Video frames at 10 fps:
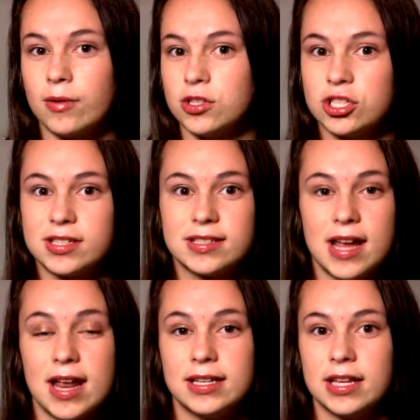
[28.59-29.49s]
was just
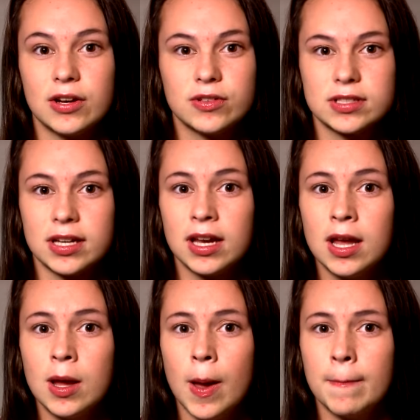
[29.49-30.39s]
standing there. I was like,
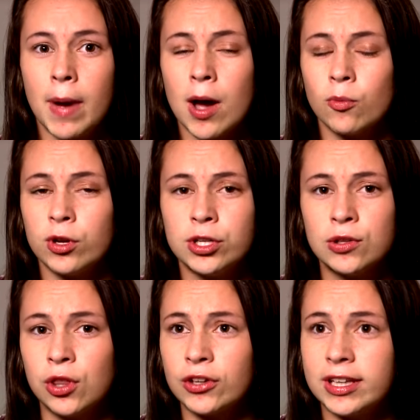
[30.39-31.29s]
"Mom, what are
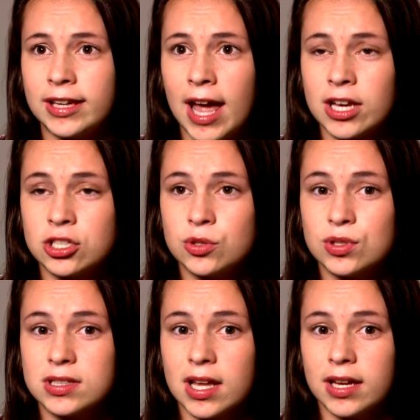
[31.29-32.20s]
you looking at?" And she
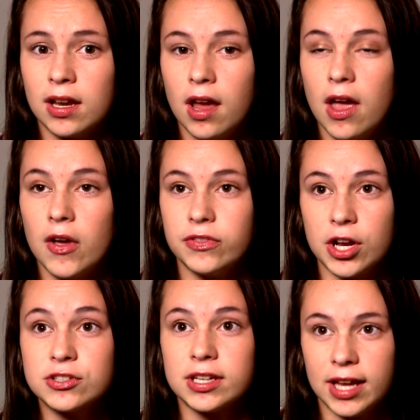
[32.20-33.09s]
was like,
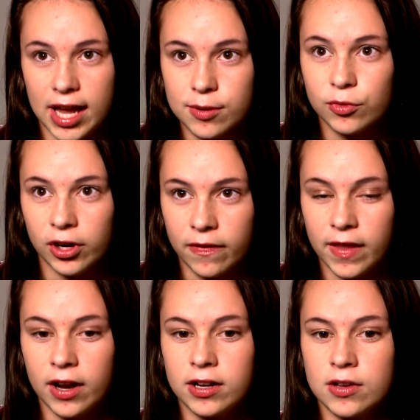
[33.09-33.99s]
"There's a camera in
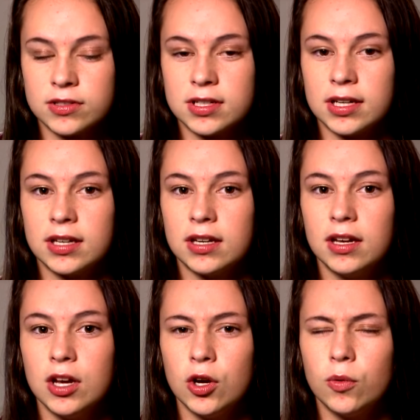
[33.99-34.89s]
there." And I was like,
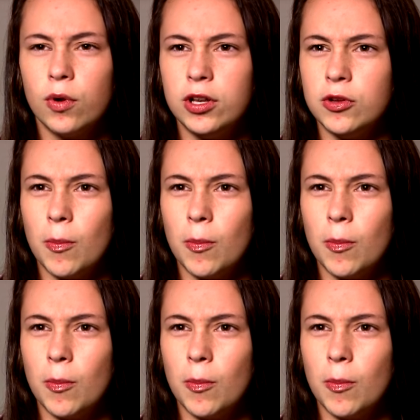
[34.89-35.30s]
"What do you